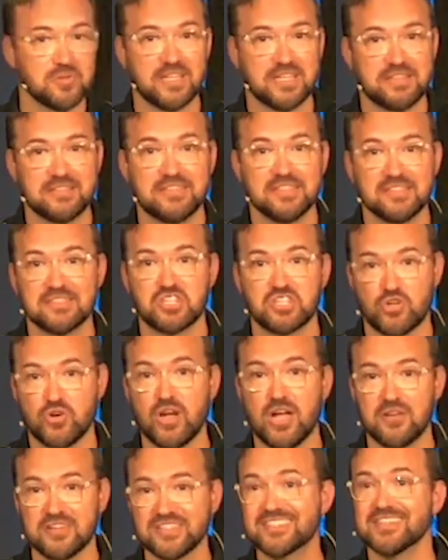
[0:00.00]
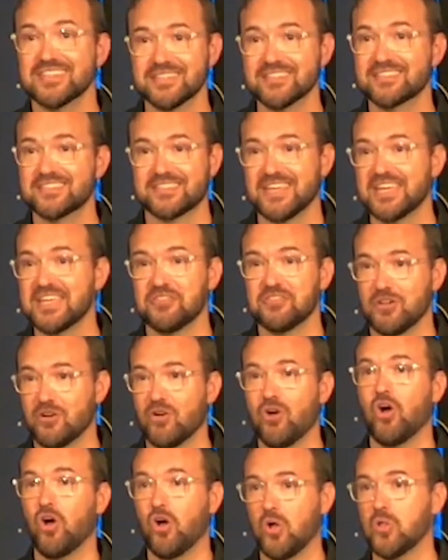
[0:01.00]
Like, this crowd is insane.
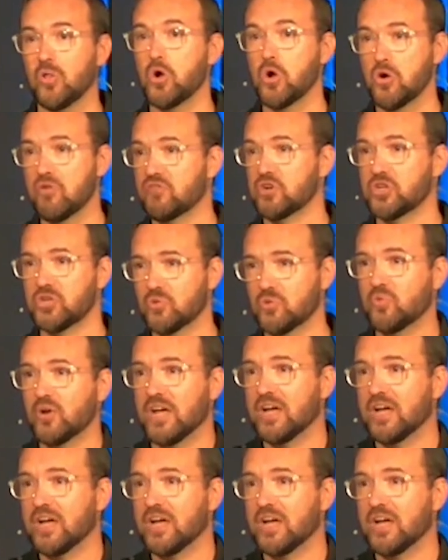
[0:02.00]
They're all over you.